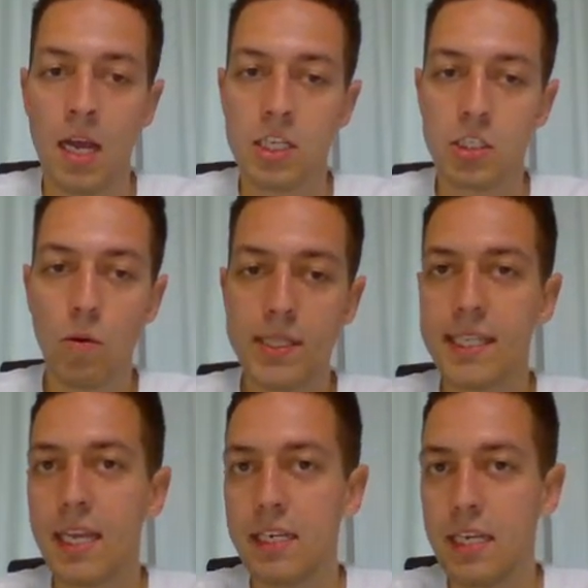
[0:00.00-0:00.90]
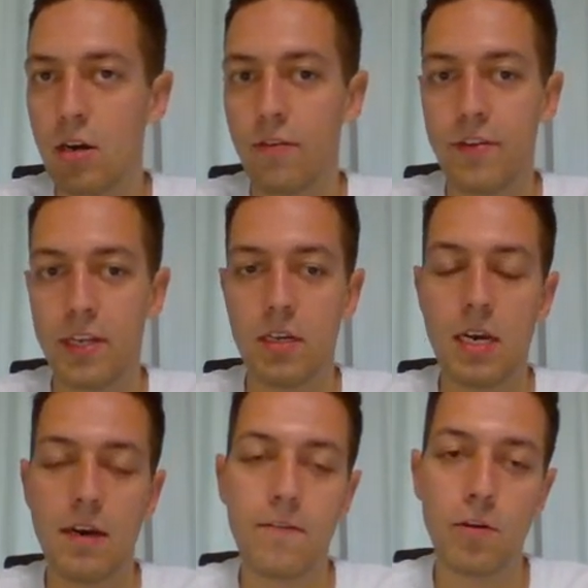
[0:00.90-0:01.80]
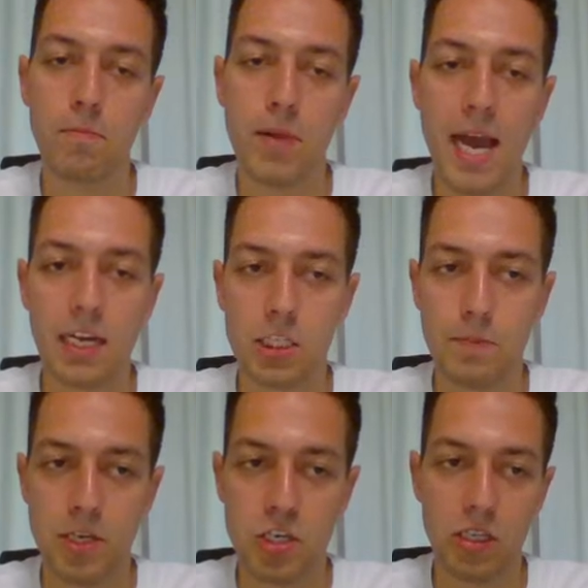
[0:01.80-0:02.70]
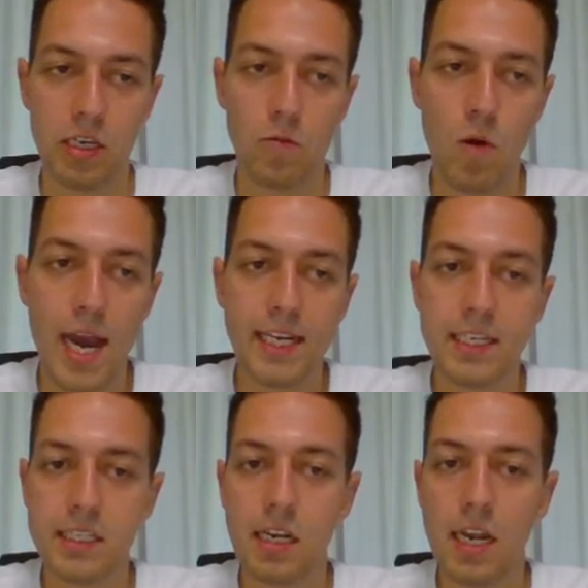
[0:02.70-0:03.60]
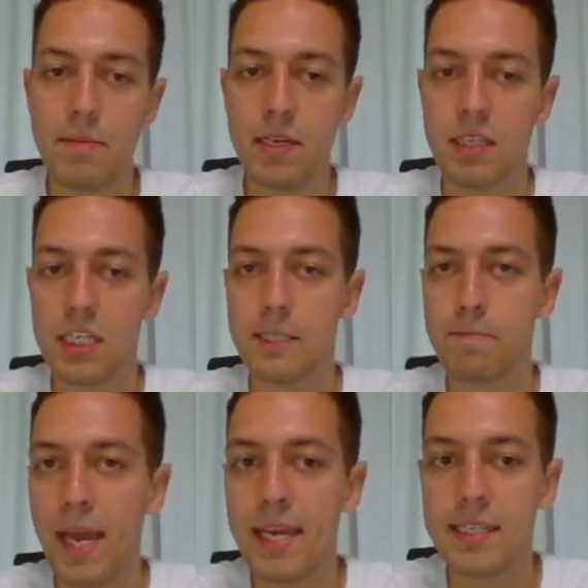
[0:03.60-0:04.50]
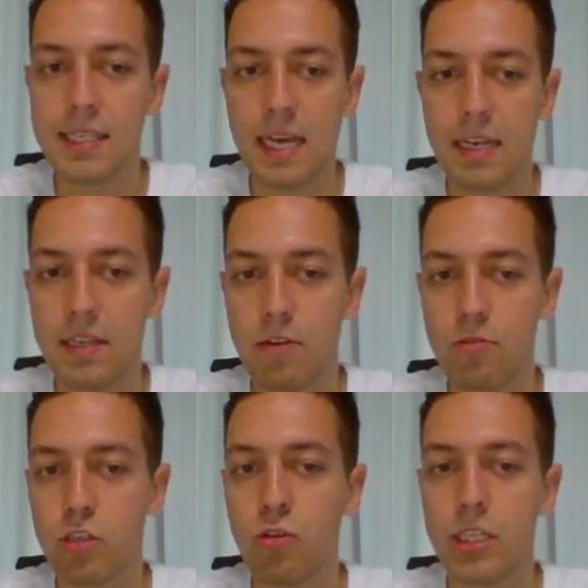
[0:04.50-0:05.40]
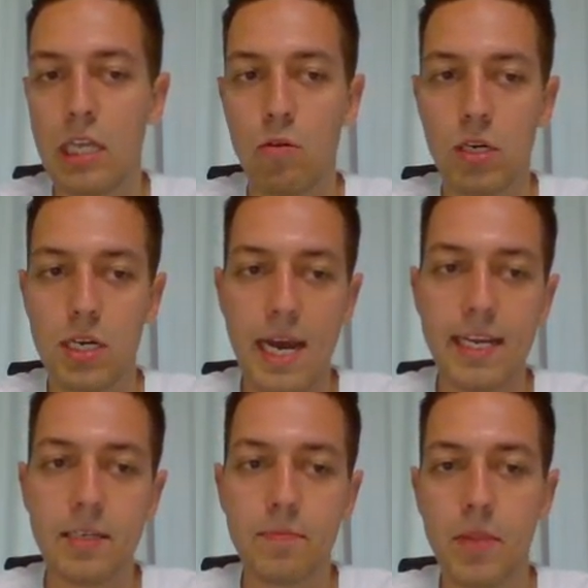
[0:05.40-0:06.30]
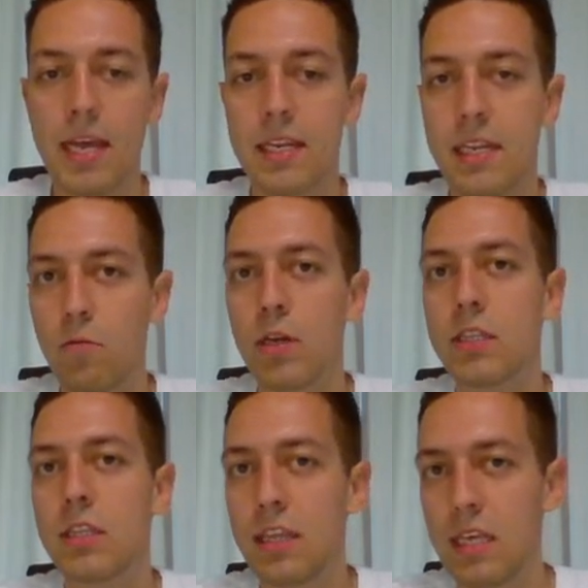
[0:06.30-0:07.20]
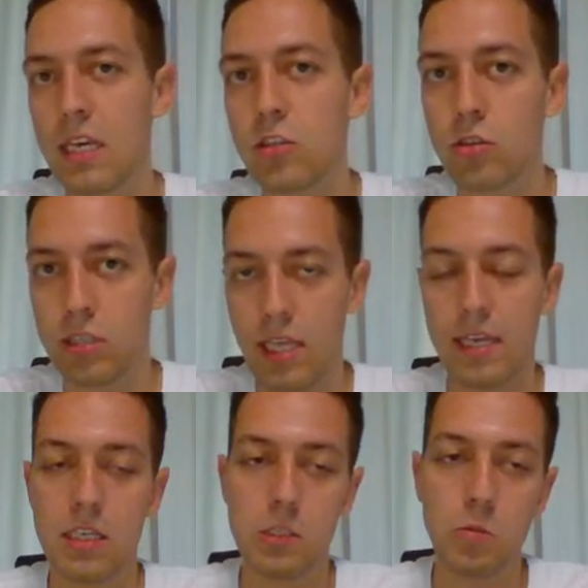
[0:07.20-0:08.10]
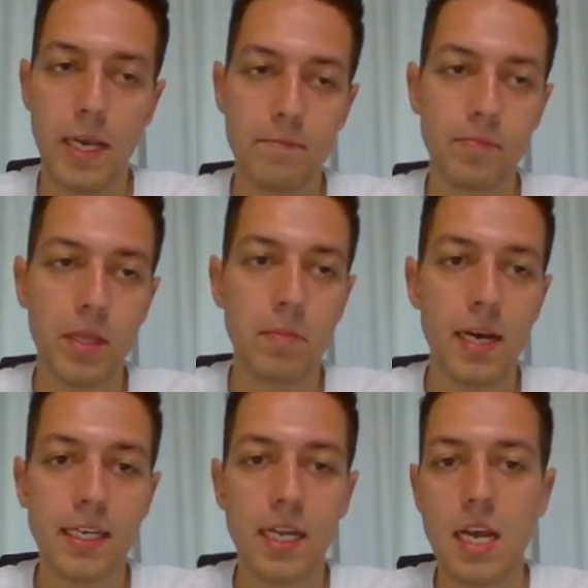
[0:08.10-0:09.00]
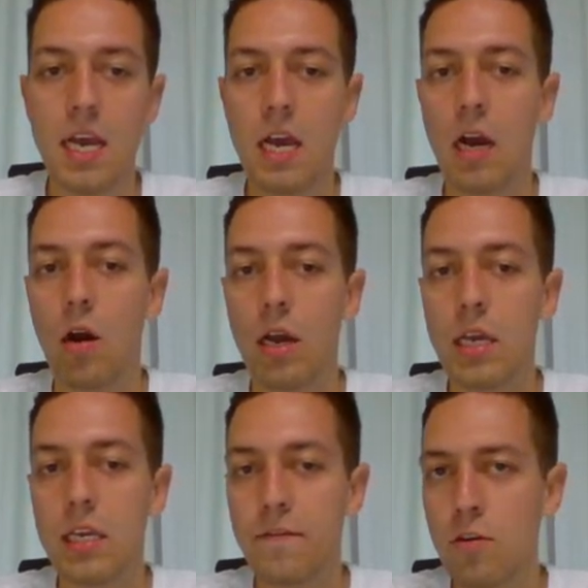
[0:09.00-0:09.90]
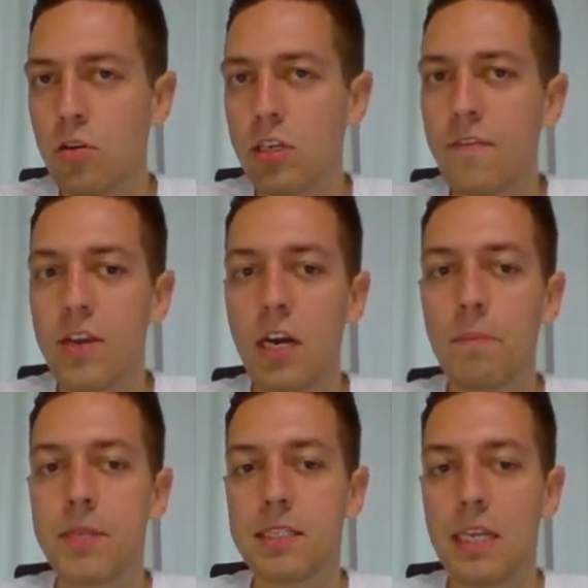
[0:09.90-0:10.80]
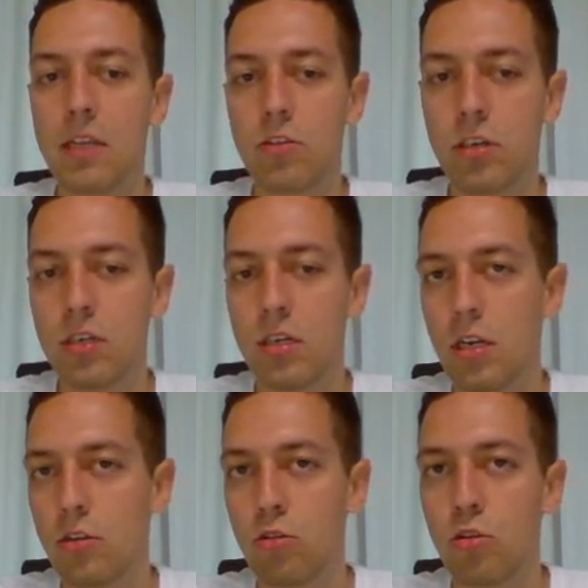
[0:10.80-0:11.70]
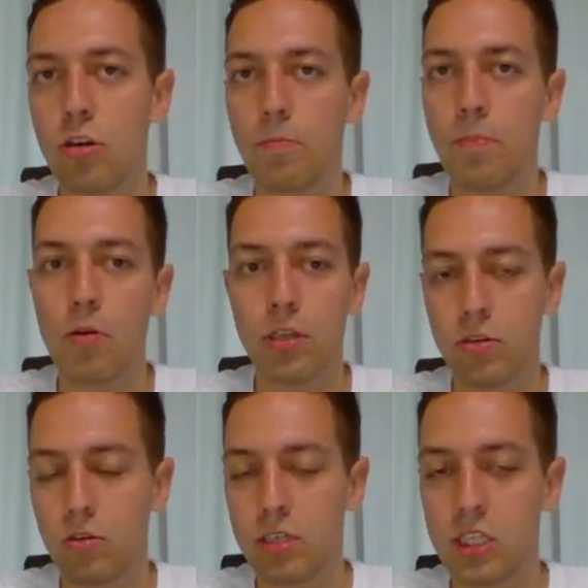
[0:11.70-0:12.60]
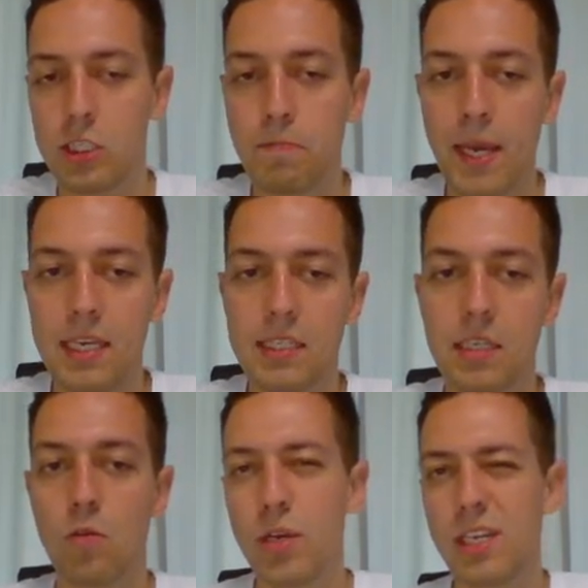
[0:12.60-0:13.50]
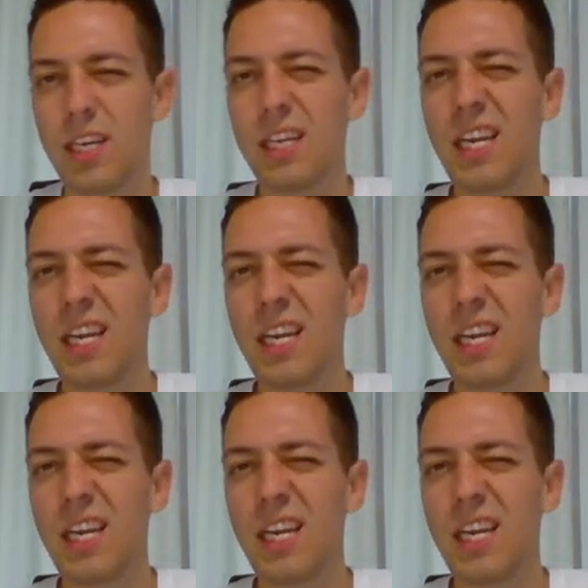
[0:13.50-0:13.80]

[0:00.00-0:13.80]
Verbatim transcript: So what's the idea of it, uh, for black especially? White is claiming the space and they restrict our knight and they want the things to stay this way. But if you're giving up the center uh, to your opponent or the space, we need